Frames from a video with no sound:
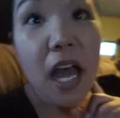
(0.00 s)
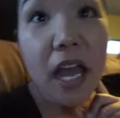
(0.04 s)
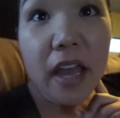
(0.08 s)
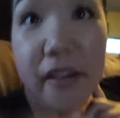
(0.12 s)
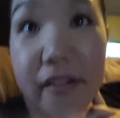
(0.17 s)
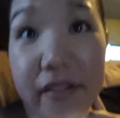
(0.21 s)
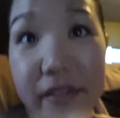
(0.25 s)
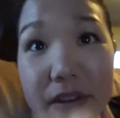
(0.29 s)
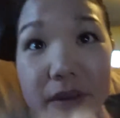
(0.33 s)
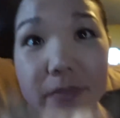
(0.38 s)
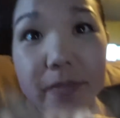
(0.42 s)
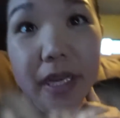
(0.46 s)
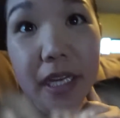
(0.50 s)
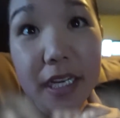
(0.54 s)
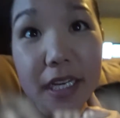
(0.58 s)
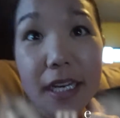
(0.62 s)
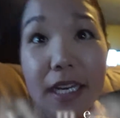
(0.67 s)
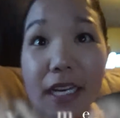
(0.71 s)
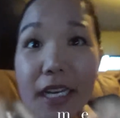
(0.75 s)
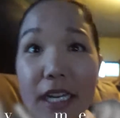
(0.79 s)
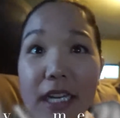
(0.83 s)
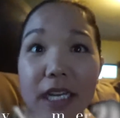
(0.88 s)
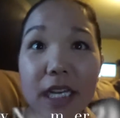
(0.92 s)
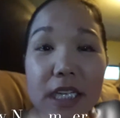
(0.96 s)
Hi
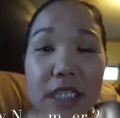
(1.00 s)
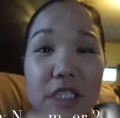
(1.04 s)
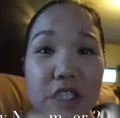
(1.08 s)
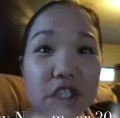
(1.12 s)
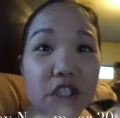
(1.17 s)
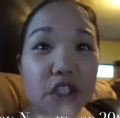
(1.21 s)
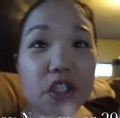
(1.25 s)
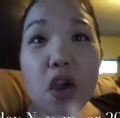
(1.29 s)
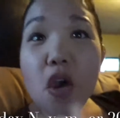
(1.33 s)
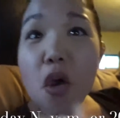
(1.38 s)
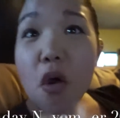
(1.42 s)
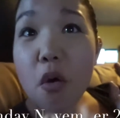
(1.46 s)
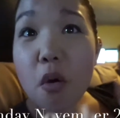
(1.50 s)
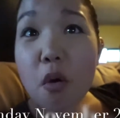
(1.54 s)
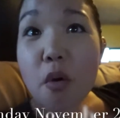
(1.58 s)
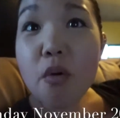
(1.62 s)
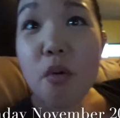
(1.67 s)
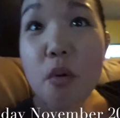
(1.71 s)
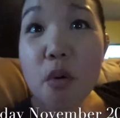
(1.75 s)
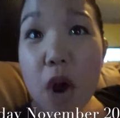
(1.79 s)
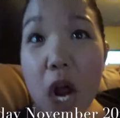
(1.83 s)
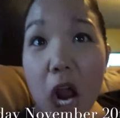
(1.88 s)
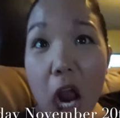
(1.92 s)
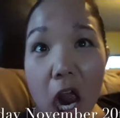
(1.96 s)
everybody.
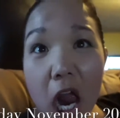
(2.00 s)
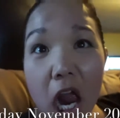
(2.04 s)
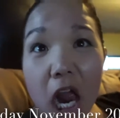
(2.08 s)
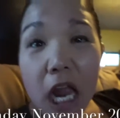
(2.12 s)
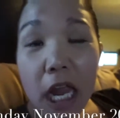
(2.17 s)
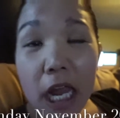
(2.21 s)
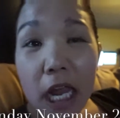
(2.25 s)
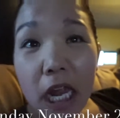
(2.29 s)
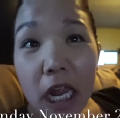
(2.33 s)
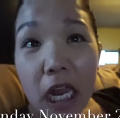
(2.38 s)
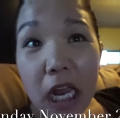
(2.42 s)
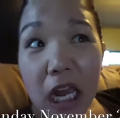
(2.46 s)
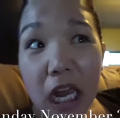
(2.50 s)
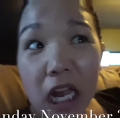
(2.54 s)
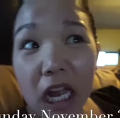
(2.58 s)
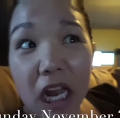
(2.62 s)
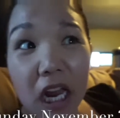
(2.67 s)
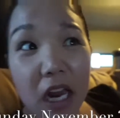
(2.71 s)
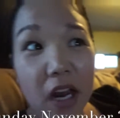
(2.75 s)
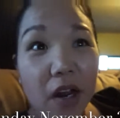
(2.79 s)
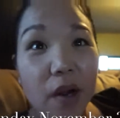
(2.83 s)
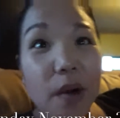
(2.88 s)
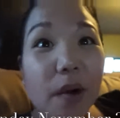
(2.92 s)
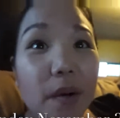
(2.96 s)
So,
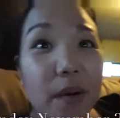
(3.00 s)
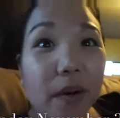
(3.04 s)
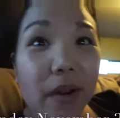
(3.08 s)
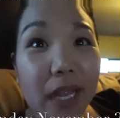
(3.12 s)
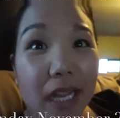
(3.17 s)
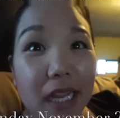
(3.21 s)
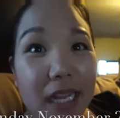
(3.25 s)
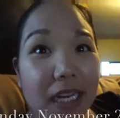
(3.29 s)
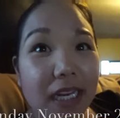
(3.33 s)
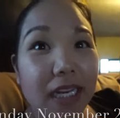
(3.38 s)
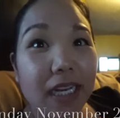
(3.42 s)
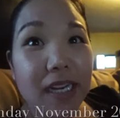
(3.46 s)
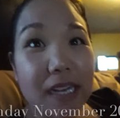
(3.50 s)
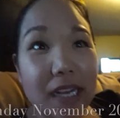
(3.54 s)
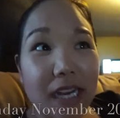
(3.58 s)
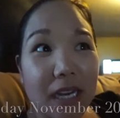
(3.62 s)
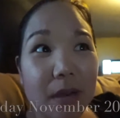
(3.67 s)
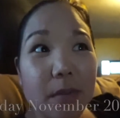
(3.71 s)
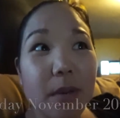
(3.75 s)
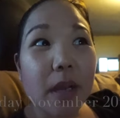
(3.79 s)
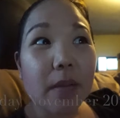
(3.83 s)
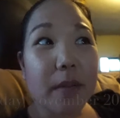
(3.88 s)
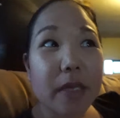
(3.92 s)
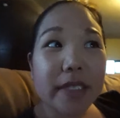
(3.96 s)
when
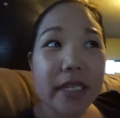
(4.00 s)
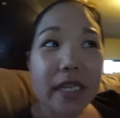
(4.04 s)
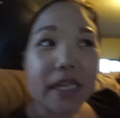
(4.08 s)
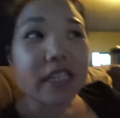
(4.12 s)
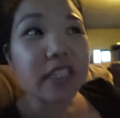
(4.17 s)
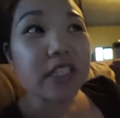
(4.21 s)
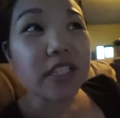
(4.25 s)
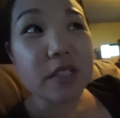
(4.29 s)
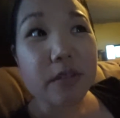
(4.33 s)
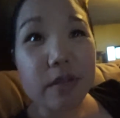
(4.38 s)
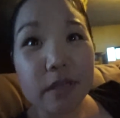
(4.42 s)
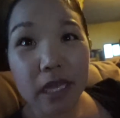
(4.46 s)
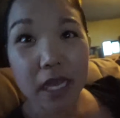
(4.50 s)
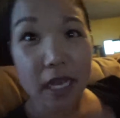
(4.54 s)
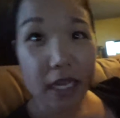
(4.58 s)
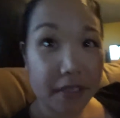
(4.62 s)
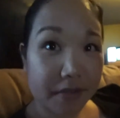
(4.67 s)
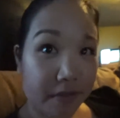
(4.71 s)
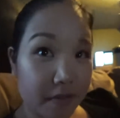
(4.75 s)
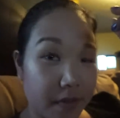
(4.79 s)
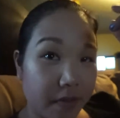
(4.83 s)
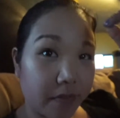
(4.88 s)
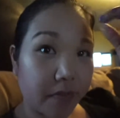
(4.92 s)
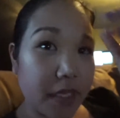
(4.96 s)
I probably talked to you
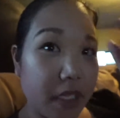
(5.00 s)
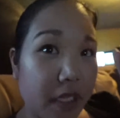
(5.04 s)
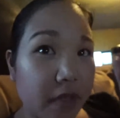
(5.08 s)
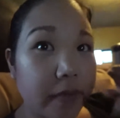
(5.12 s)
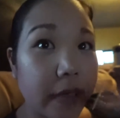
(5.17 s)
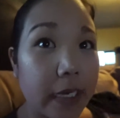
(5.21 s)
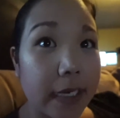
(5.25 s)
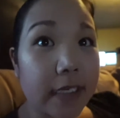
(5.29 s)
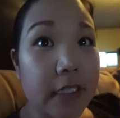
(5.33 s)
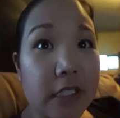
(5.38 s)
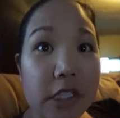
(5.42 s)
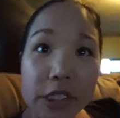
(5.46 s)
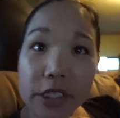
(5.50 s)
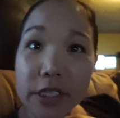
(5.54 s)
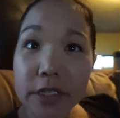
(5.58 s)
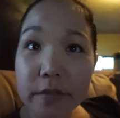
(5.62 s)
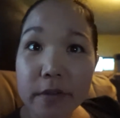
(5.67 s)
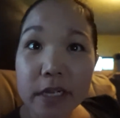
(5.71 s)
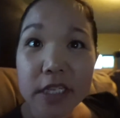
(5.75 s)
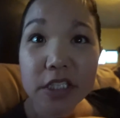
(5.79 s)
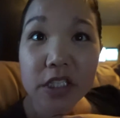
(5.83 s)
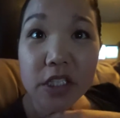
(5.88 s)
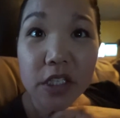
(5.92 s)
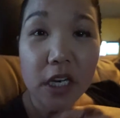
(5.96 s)
last when we were entering the
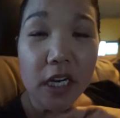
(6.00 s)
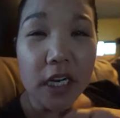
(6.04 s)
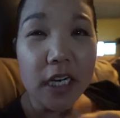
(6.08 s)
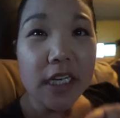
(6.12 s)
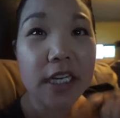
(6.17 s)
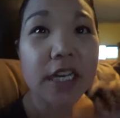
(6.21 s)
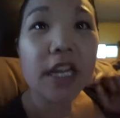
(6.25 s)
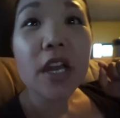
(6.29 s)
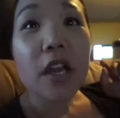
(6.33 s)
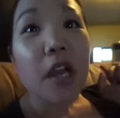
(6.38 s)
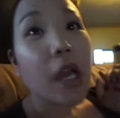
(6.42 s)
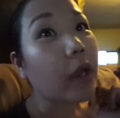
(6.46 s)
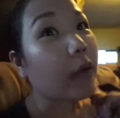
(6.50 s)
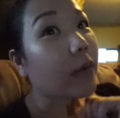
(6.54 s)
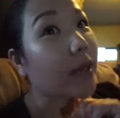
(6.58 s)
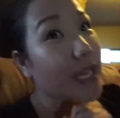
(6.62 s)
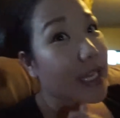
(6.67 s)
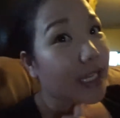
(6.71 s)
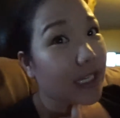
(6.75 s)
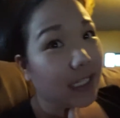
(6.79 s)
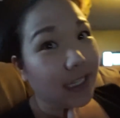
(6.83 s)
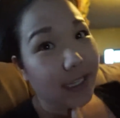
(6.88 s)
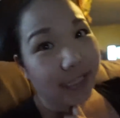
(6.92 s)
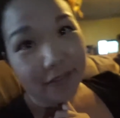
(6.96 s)
restaurant, we
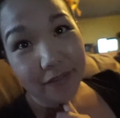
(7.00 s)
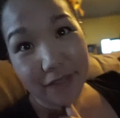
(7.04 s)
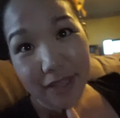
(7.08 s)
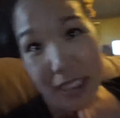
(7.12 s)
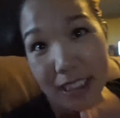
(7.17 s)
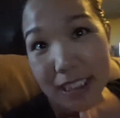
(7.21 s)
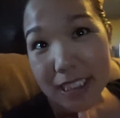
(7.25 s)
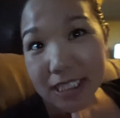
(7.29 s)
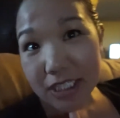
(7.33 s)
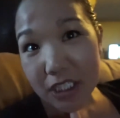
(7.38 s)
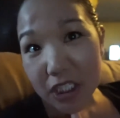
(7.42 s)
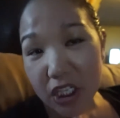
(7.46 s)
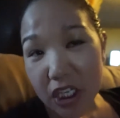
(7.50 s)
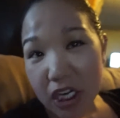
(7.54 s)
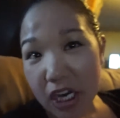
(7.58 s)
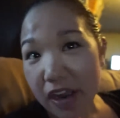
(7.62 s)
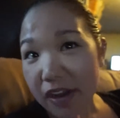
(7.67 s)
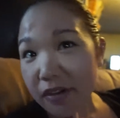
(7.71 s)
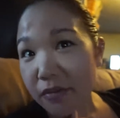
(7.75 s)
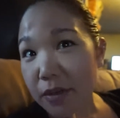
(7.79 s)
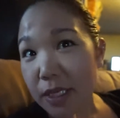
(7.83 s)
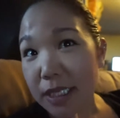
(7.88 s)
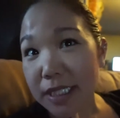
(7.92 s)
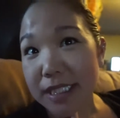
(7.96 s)
had a lovely dinner
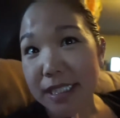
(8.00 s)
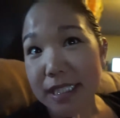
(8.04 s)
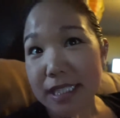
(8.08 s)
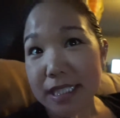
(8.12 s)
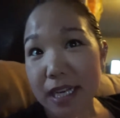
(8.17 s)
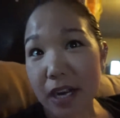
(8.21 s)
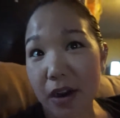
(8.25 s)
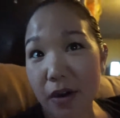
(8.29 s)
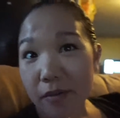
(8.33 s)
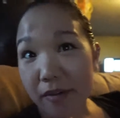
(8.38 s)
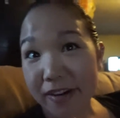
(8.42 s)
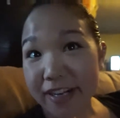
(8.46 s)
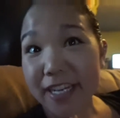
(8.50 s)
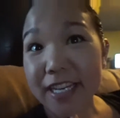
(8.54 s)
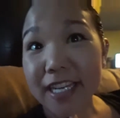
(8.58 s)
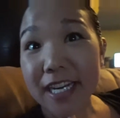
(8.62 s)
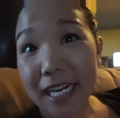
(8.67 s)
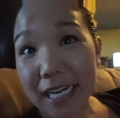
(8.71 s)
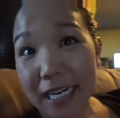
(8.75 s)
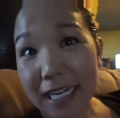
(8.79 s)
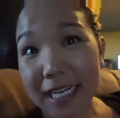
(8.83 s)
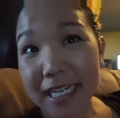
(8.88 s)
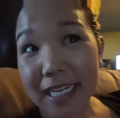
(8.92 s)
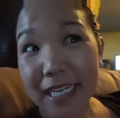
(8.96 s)
at Roy's Hawaii
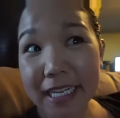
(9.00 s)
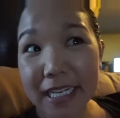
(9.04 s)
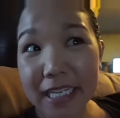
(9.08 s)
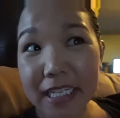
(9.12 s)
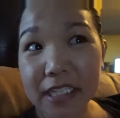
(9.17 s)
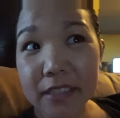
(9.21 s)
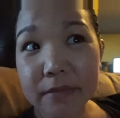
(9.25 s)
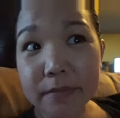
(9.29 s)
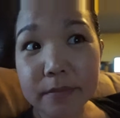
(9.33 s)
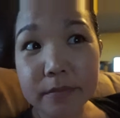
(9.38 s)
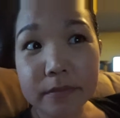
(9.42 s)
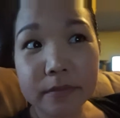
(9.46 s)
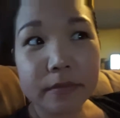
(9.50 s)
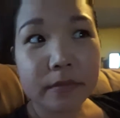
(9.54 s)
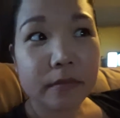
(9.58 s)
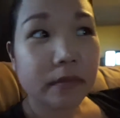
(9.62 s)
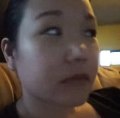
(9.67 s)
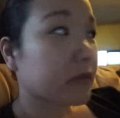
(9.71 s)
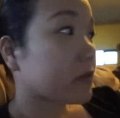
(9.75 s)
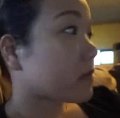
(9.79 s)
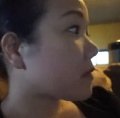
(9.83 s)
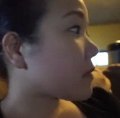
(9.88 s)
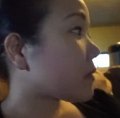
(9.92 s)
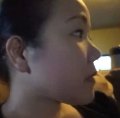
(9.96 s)
Kai.
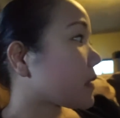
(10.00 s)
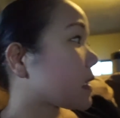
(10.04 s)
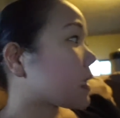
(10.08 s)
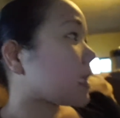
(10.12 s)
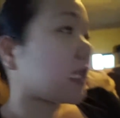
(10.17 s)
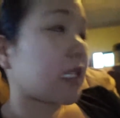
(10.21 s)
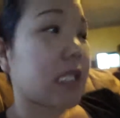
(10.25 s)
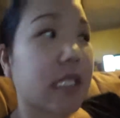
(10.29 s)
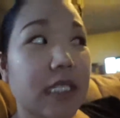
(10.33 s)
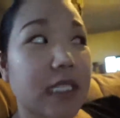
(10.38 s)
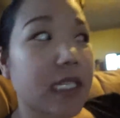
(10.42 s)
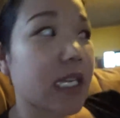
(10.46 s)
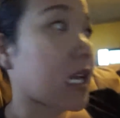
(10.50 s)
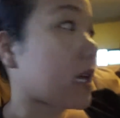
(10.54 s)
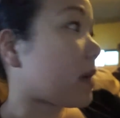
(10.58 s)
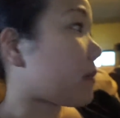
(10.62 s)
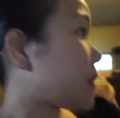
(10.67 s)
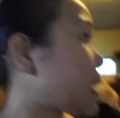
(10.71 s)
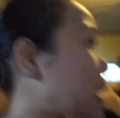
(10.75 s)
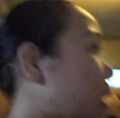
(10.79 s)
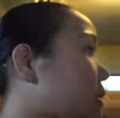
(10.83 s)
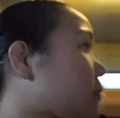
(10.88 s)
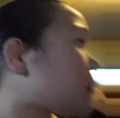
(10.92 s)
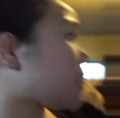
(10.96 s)
Damn
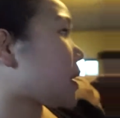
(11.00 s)
this